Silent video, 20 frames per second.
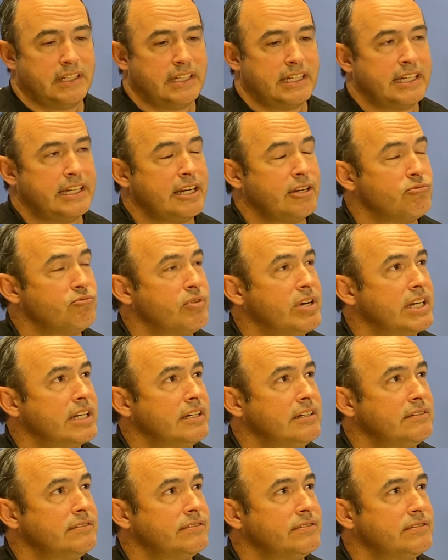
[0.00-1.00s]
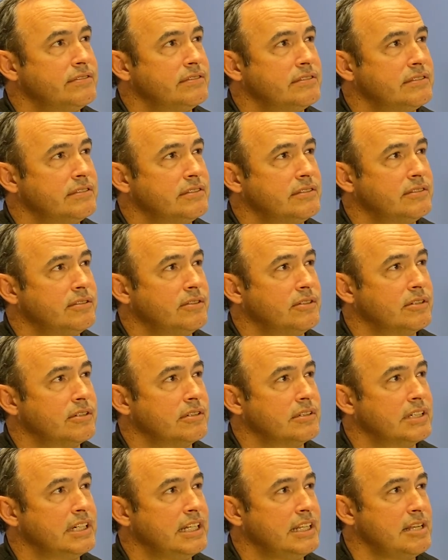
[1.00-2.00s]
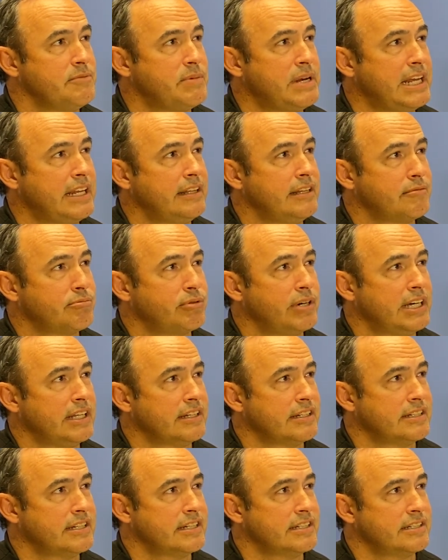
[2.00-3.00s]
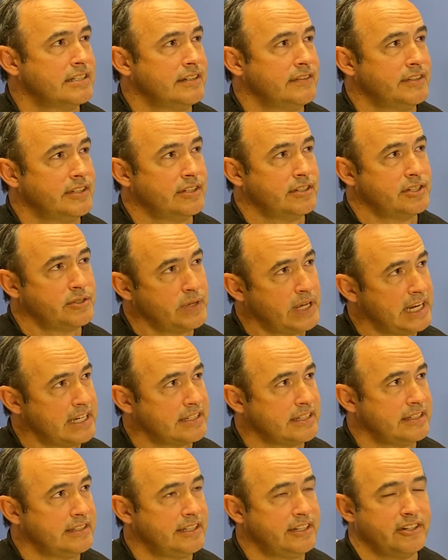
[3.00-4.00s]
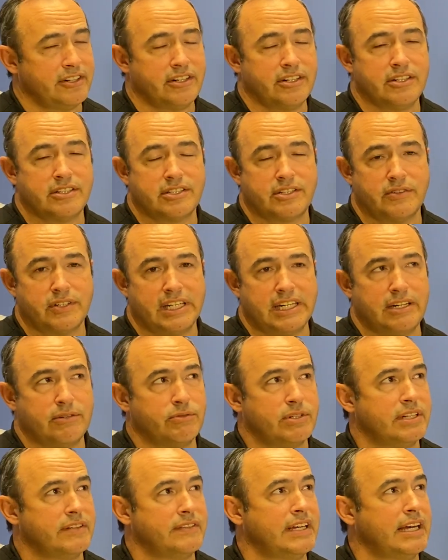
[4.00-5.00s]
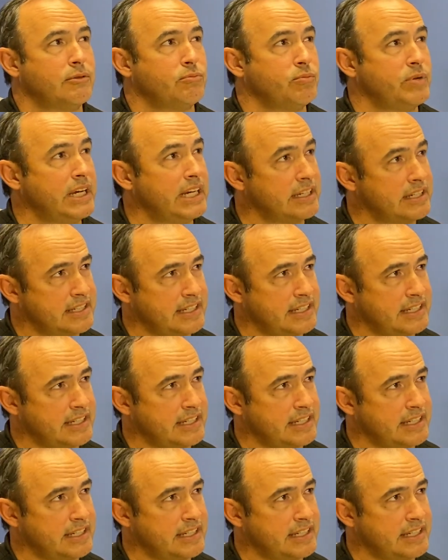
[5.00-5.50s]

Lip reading: getting rid of or eliminating the paralysis of their stratus anterior, so getting rid of that winged